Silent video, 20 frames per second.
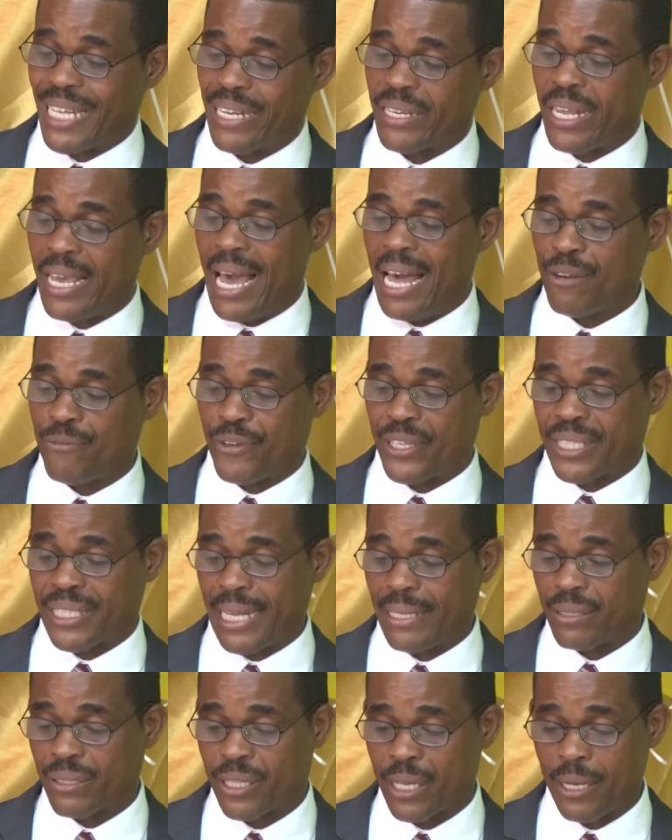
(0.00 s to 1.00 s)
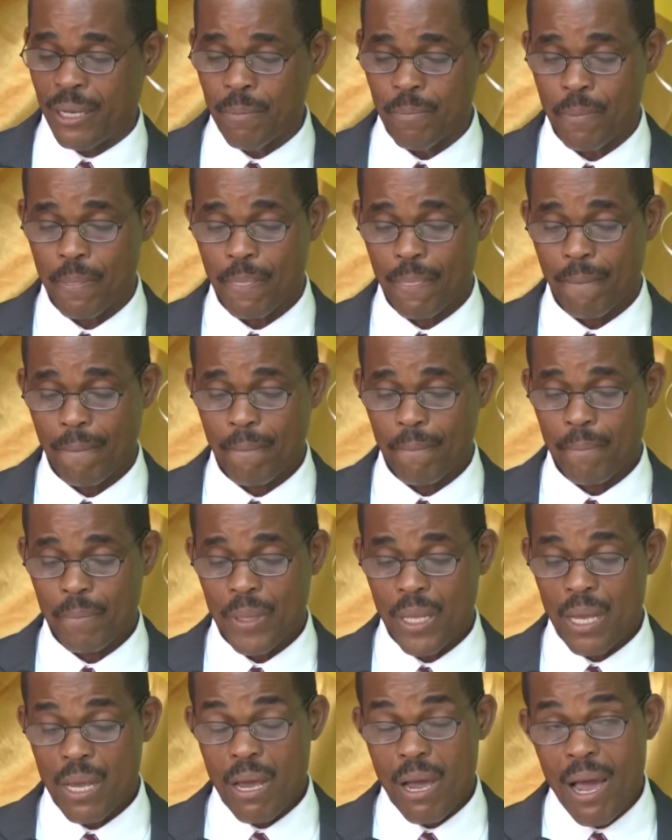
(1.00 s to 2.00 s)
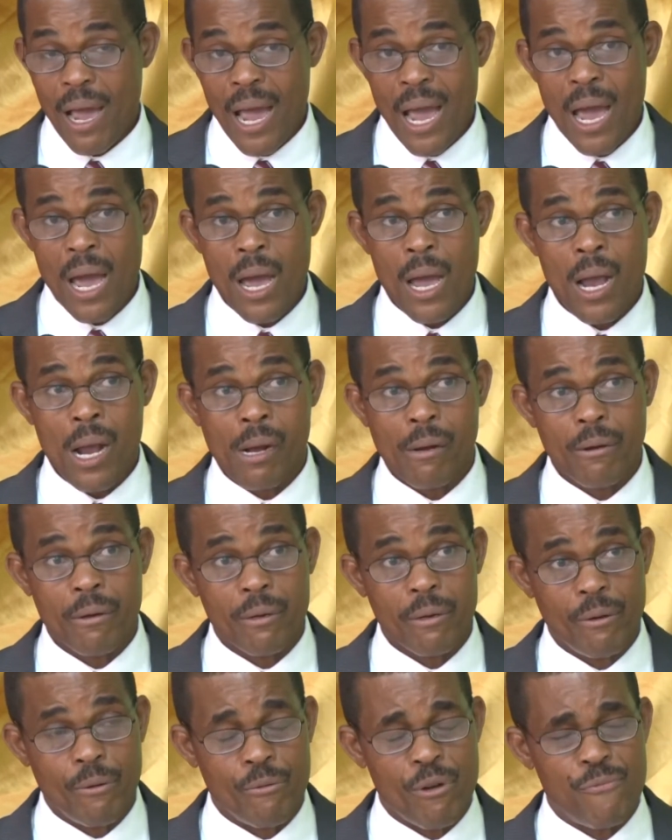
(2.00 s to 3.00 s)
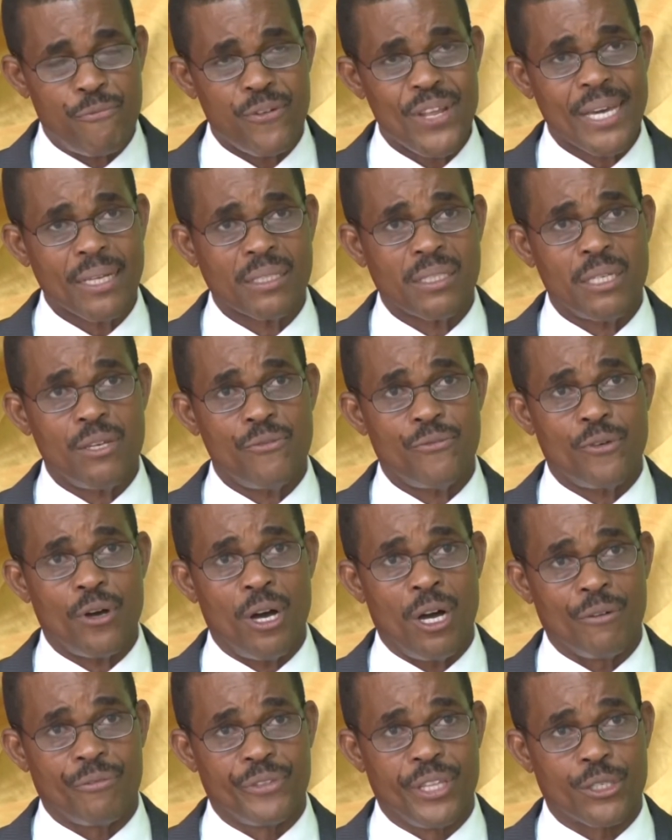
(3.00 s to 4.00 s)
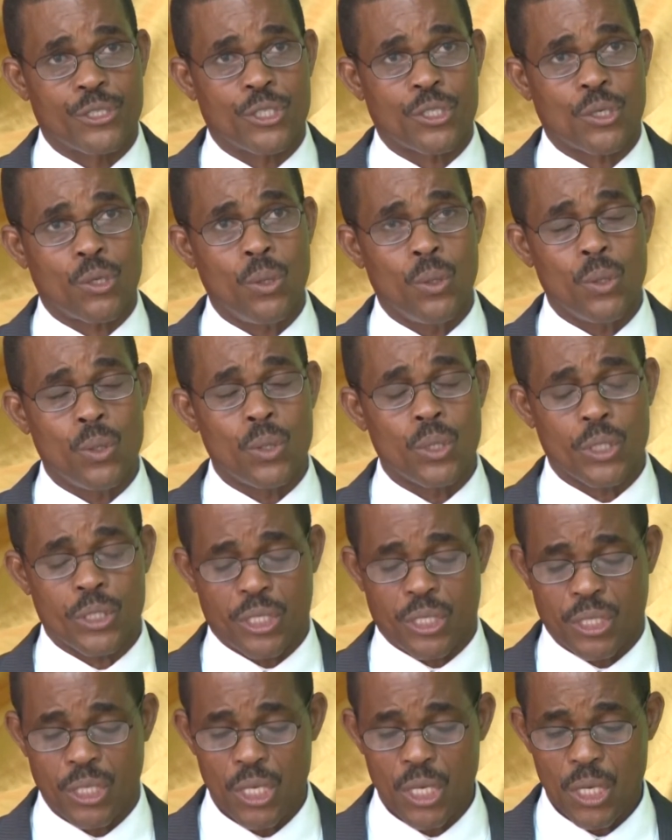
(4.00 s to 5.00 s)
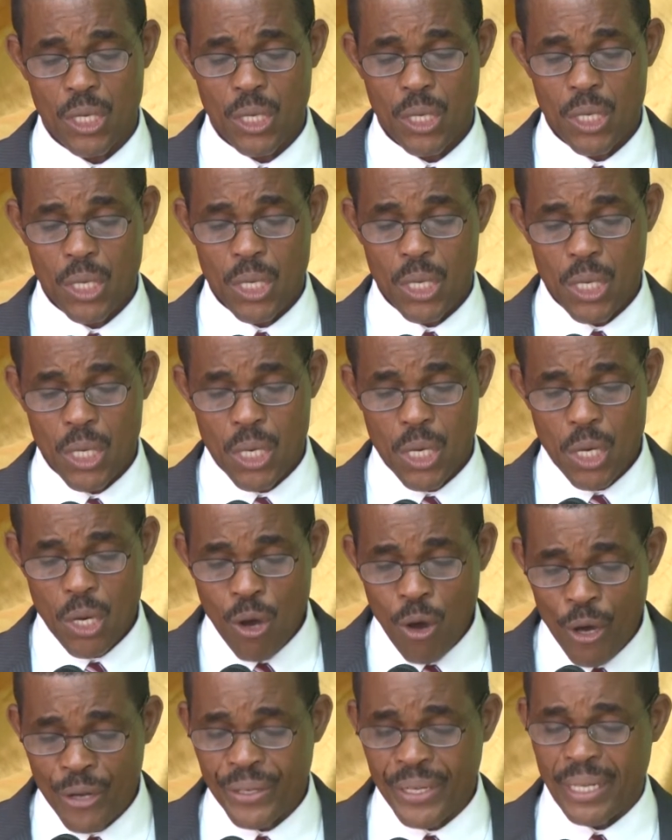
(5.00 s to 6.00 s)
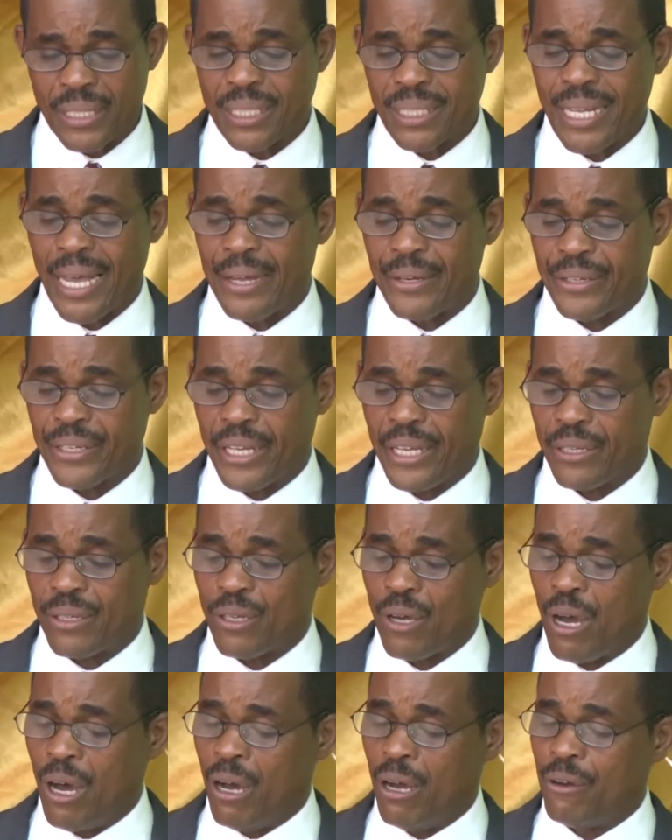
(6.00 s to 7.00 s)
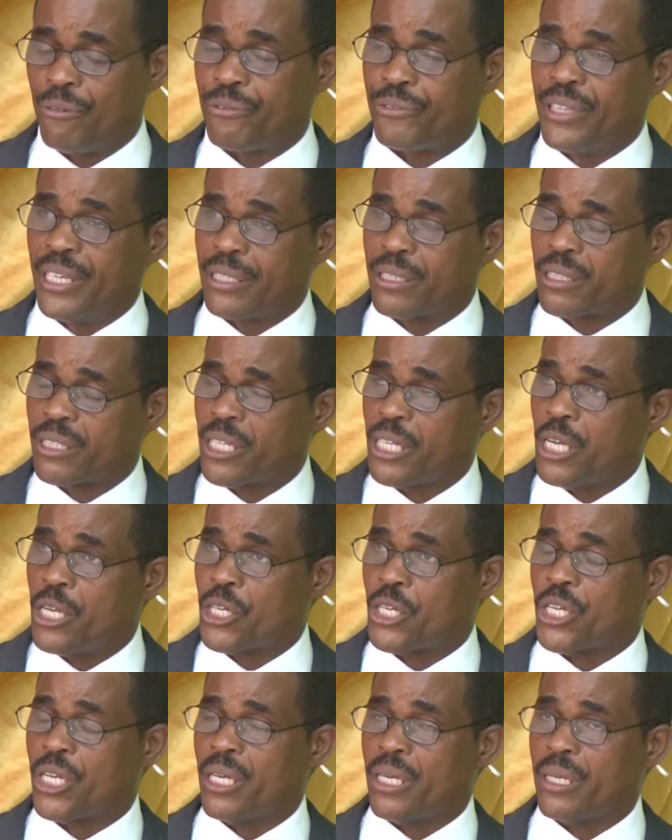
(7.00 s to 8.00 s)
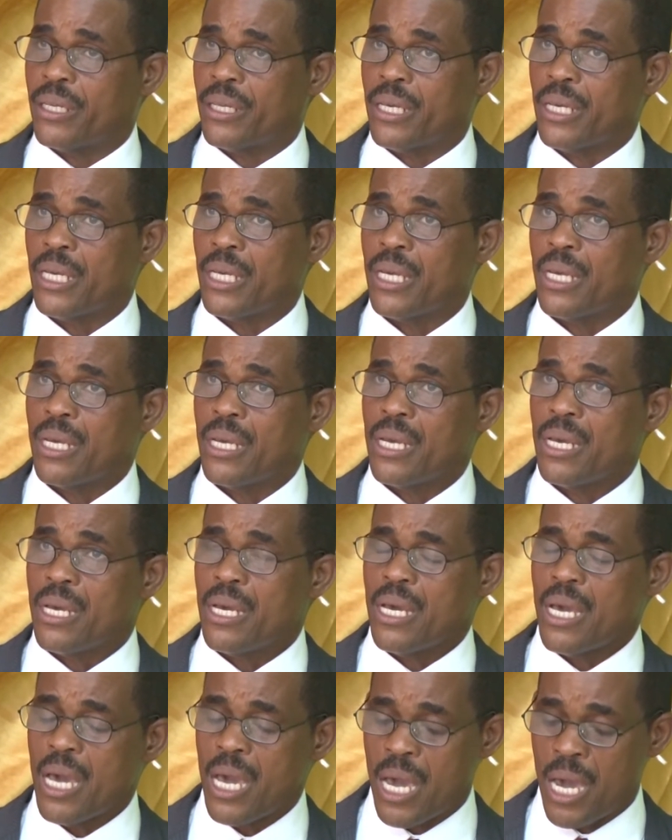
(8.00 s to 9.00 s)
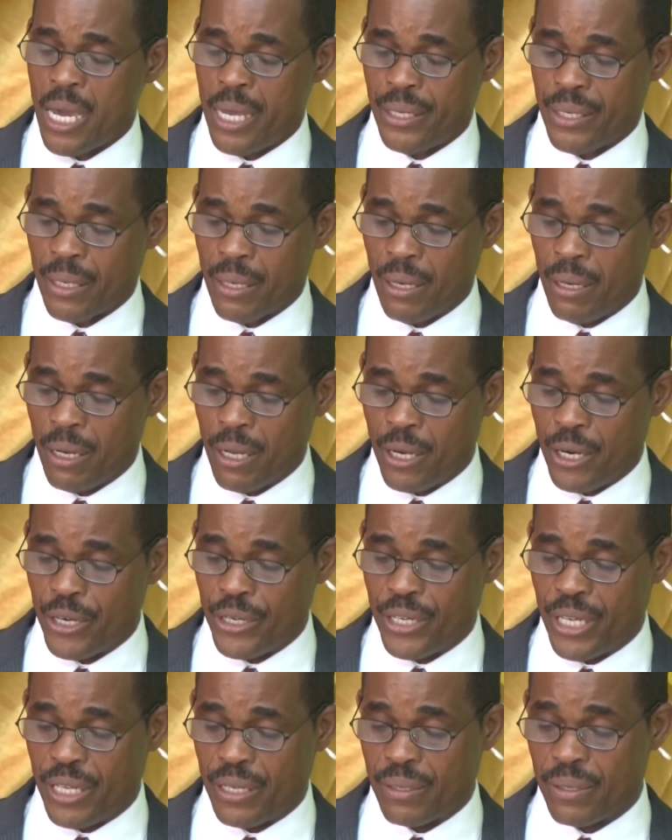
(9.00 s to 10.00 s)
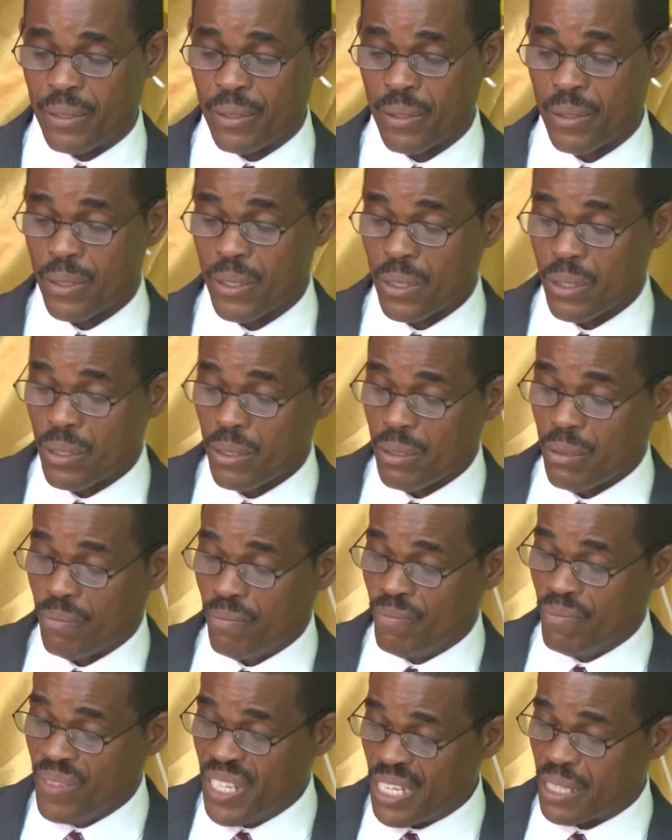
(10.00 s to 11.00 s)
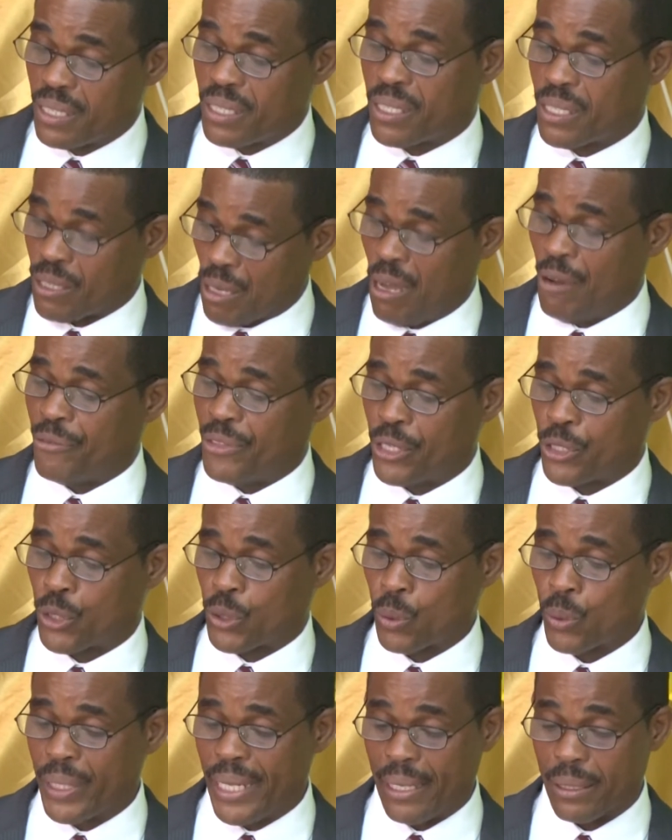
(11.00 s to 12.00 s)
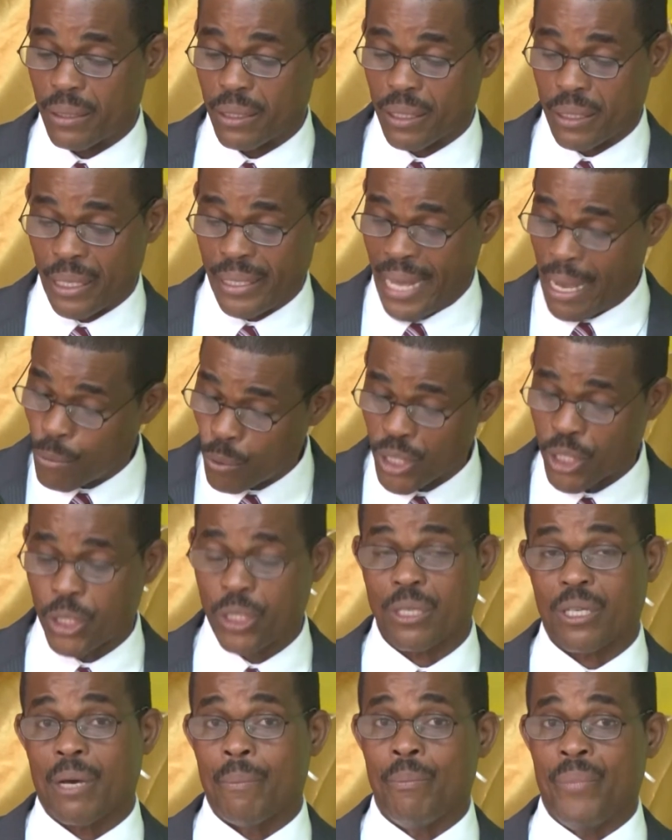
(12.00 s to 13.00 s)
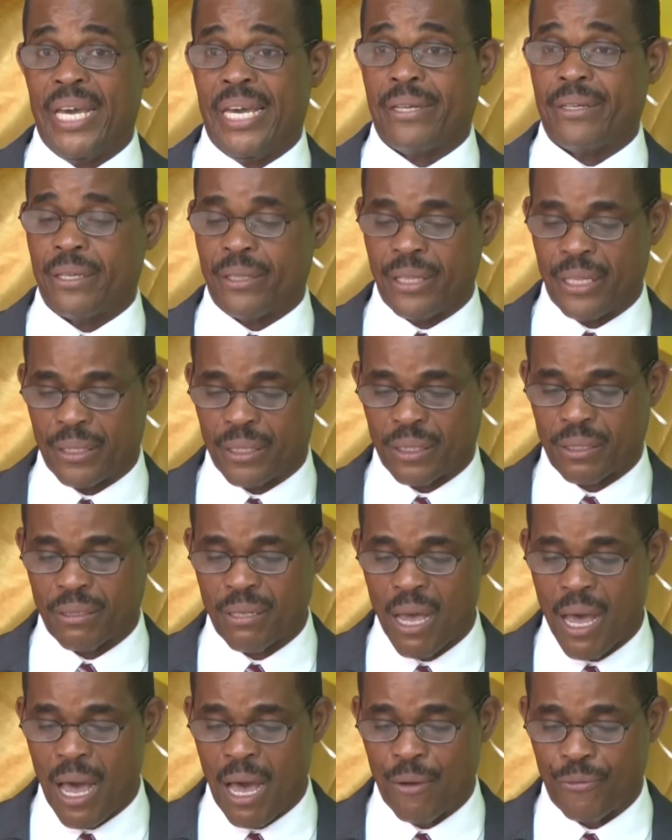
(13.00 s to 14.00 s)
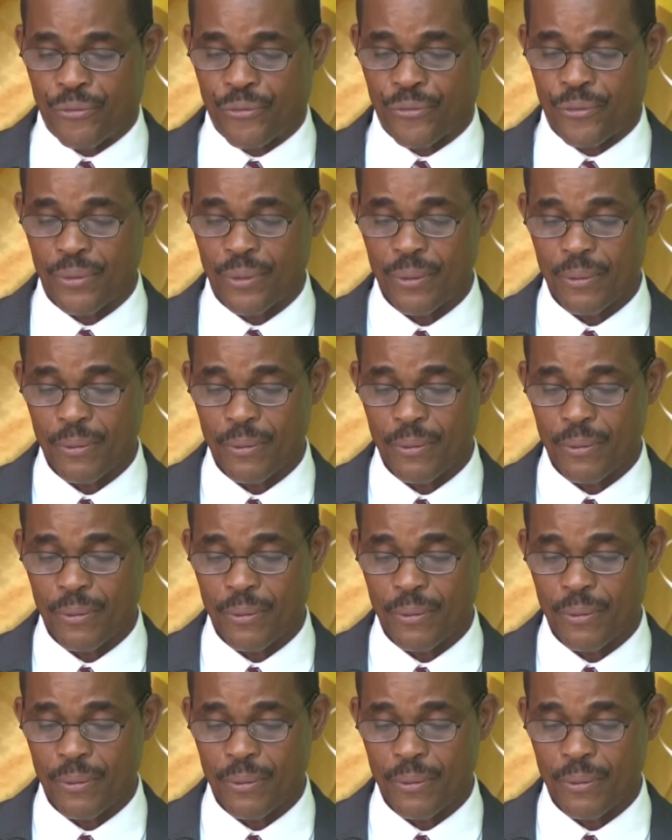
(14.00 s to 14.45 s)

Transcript: at the Alpha Center are reflective of the school's understanding of the teaching and learning needs of the students. And I wish to commend the staff